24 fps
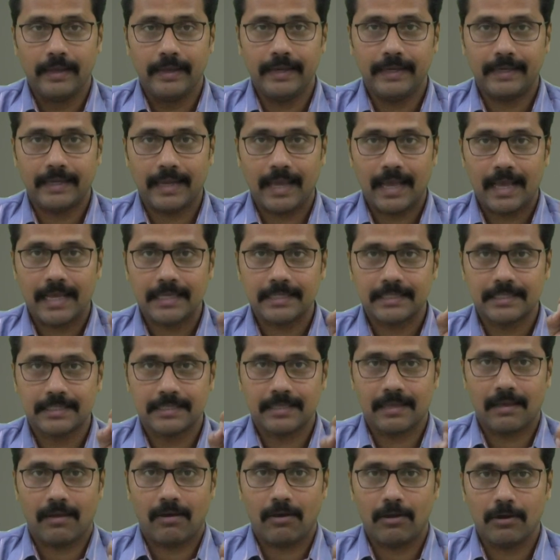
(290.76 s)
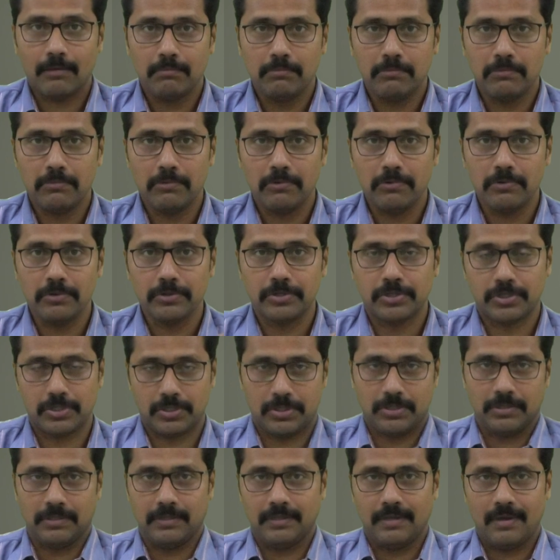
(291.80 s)
it has
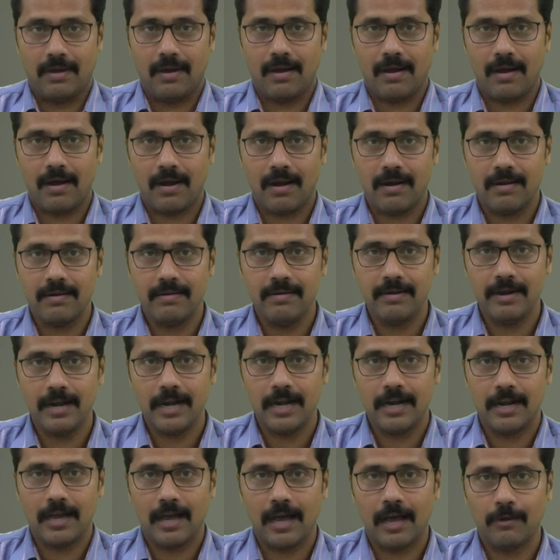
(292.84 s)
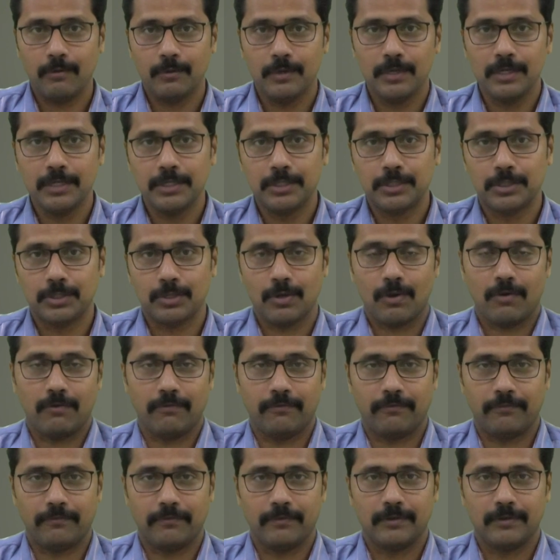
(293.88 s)
almost 100 hours of